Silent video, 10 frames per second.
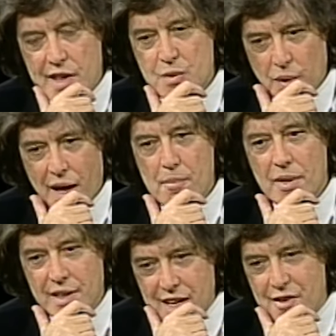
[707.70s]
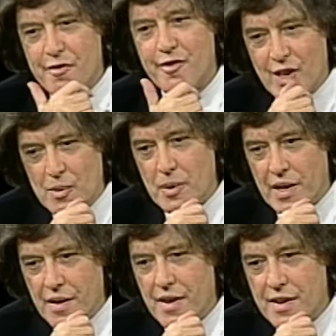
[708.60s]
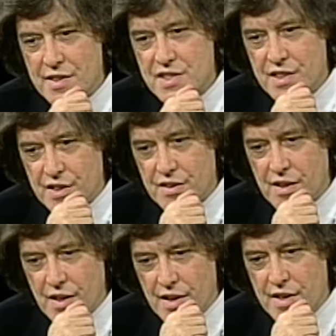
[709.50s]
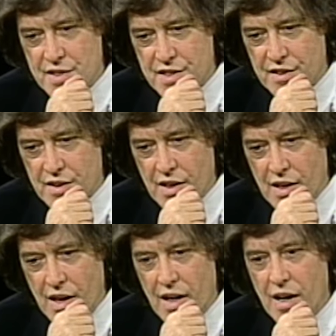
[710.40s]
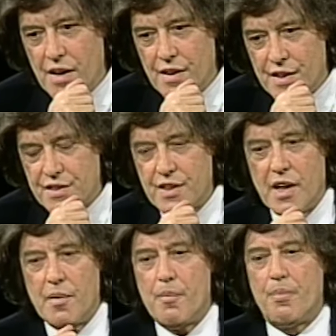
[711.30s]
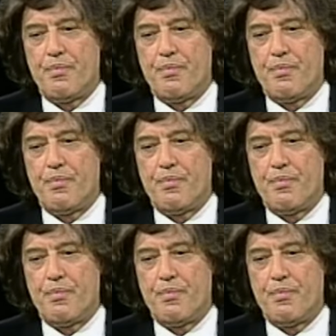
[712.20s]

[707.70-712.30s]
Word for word: Yes, what I believe firmly is that, is that, that uh,